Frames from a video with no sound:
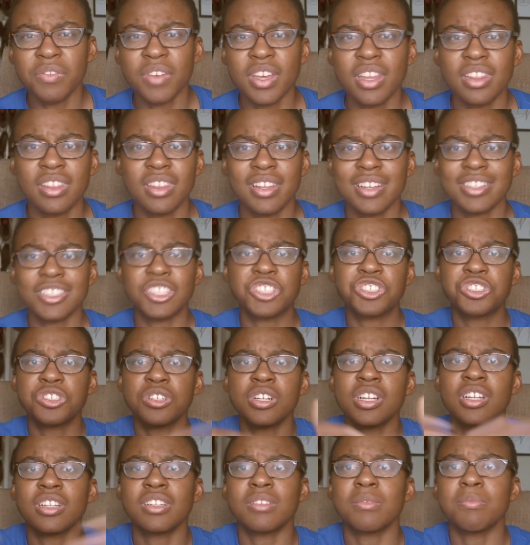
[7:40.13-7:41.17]
And that
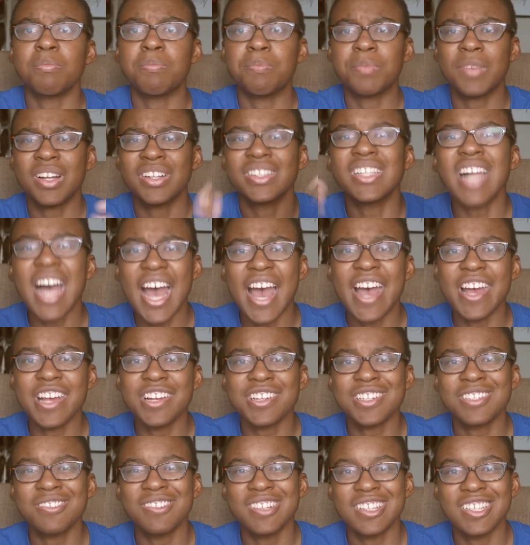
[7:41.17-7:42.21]
shouldn't
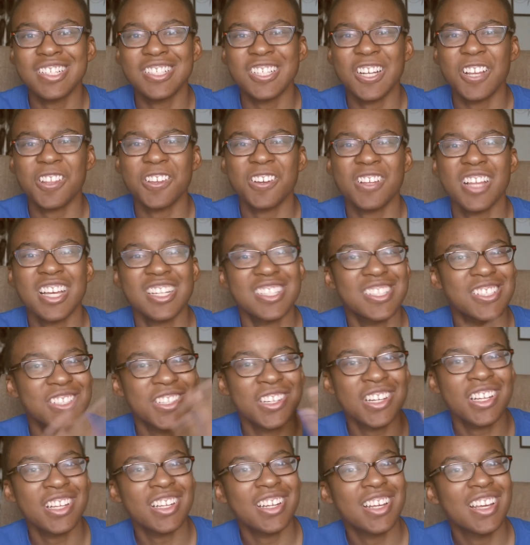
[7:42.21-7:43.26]
clash with each other. That
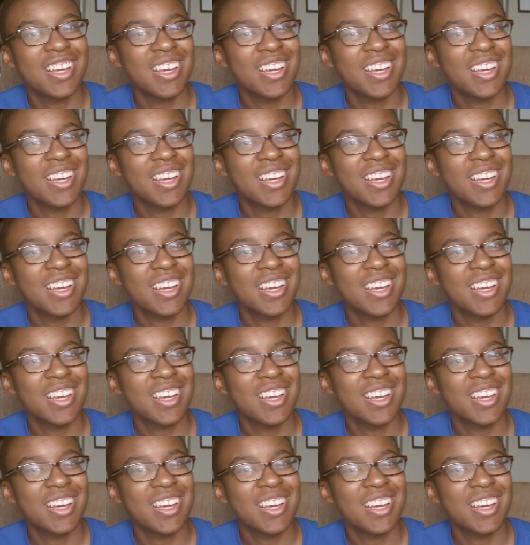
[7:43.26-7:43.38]
shouldn't